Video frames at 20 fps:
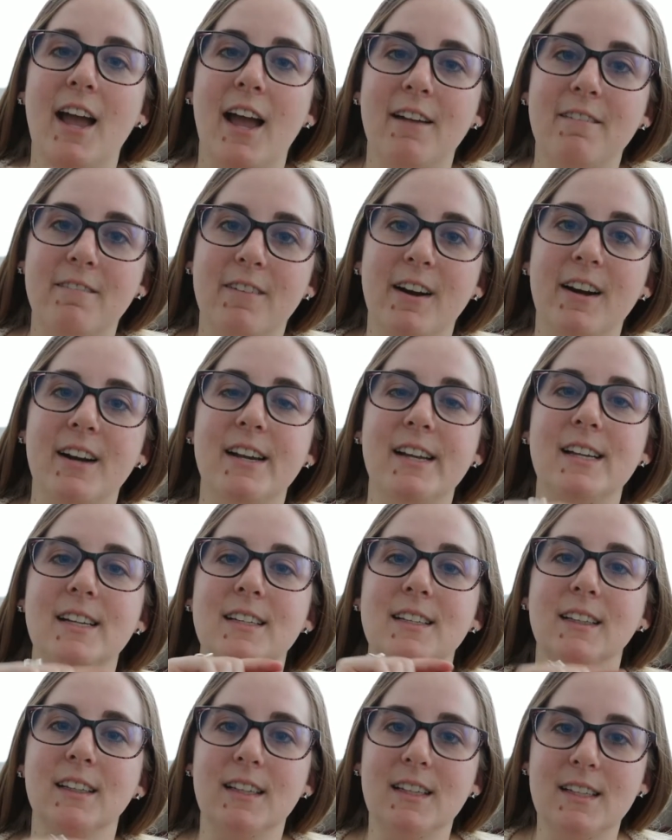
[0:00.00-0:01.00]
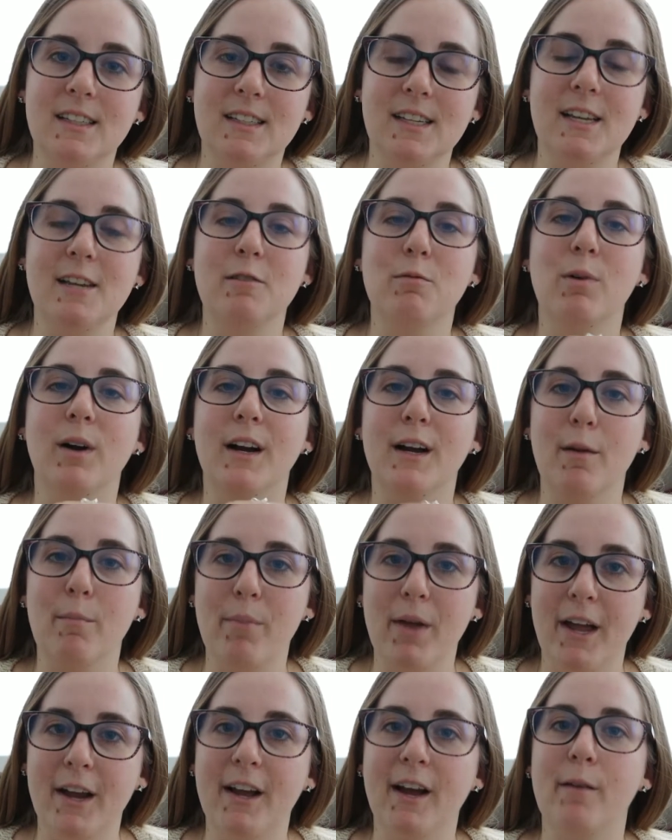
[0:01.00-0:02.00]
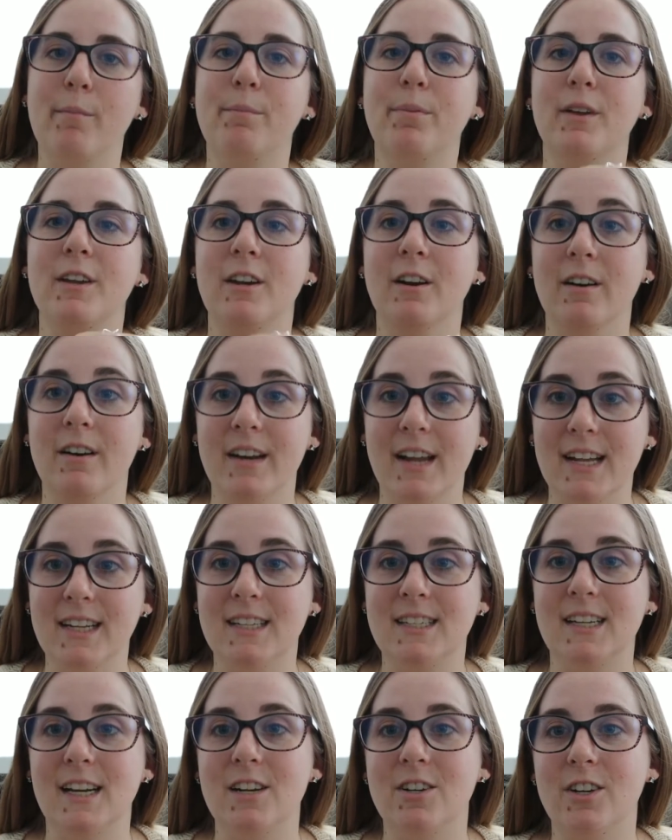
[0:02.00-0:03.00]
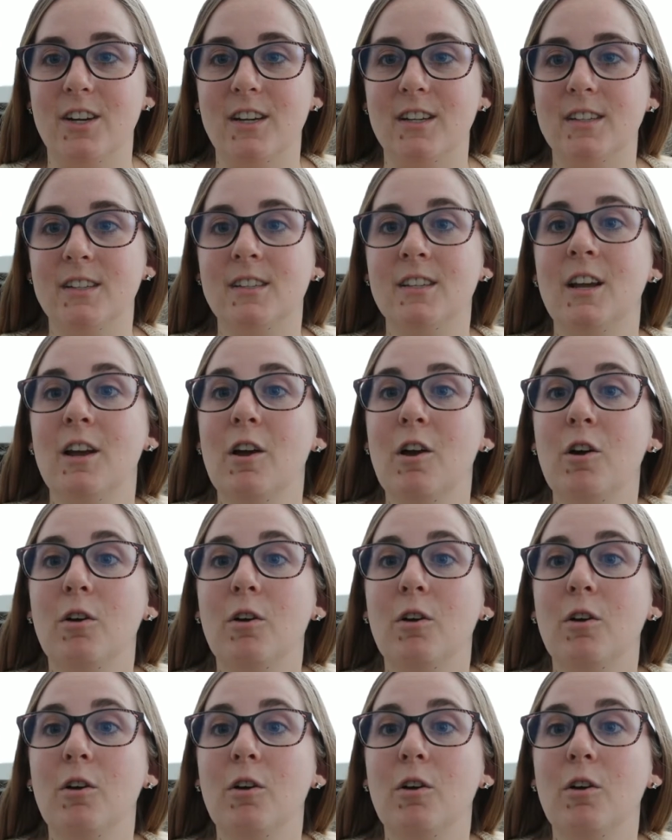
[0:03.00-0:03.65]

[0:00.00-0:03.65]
and very easily see where to pick up your knit stitches,